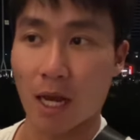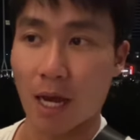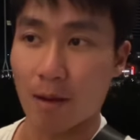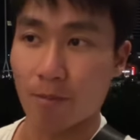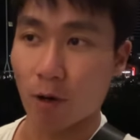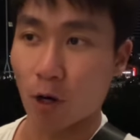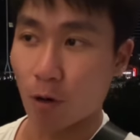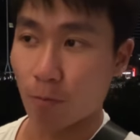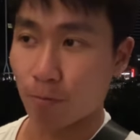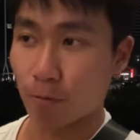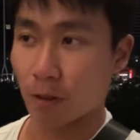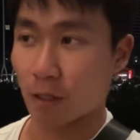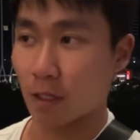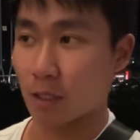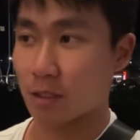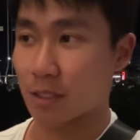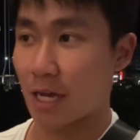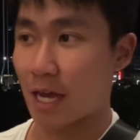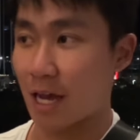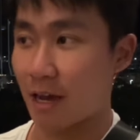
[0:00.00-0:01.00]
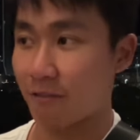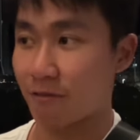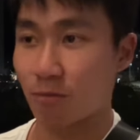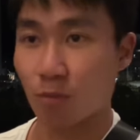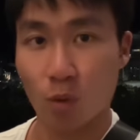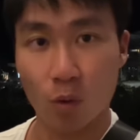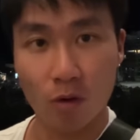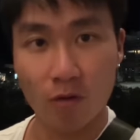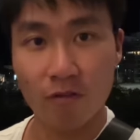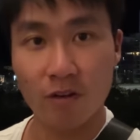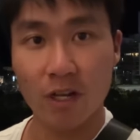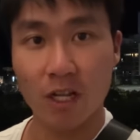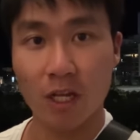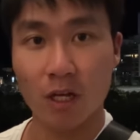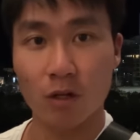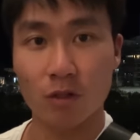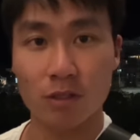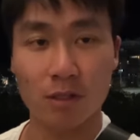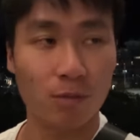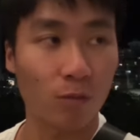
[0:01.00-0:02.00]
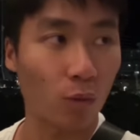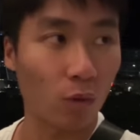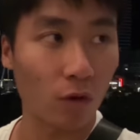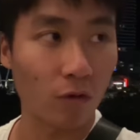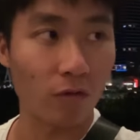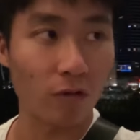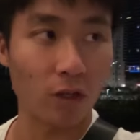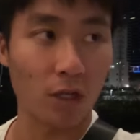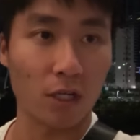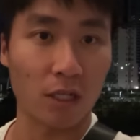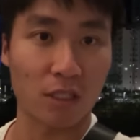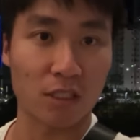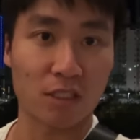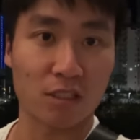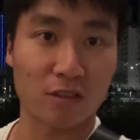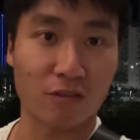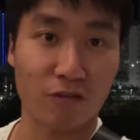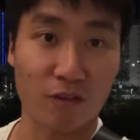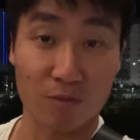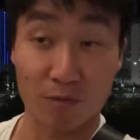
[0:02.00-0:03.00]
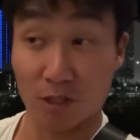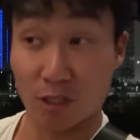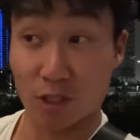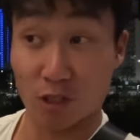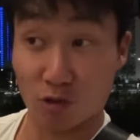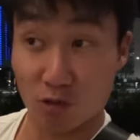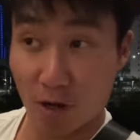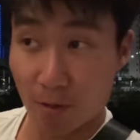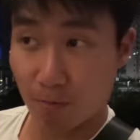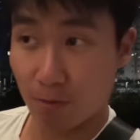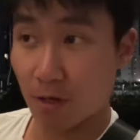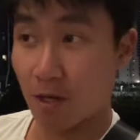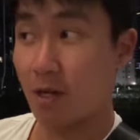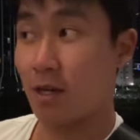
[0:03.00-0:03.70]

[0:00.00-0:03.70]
I'm hoping to have more videos and more vlogs from this trip